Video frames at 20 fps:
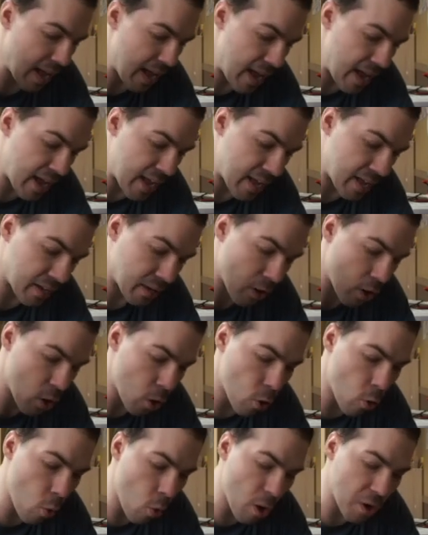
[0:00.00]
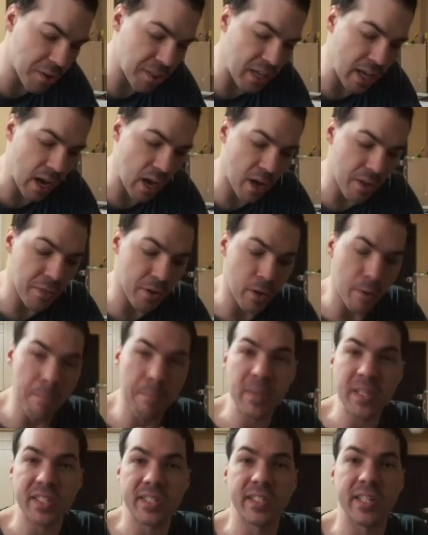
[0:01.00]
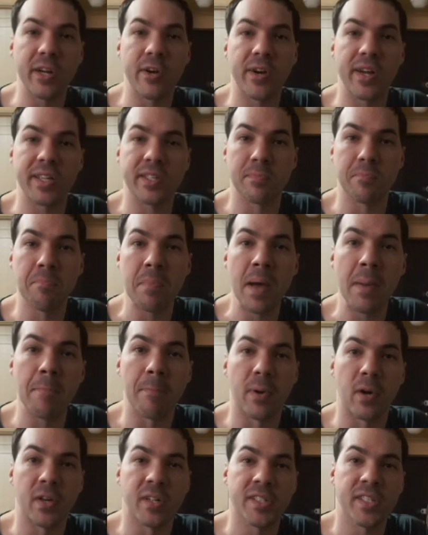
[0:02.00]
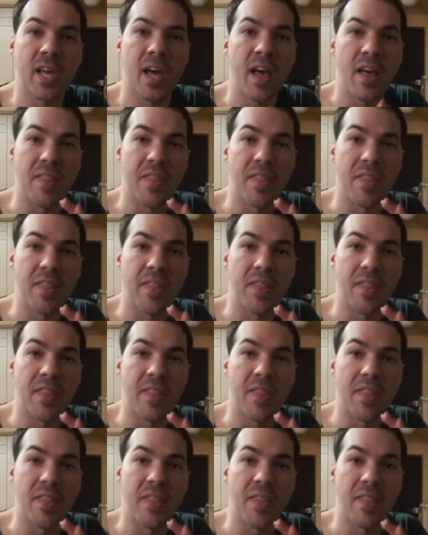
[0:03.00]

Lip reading: And who are the other mysterious members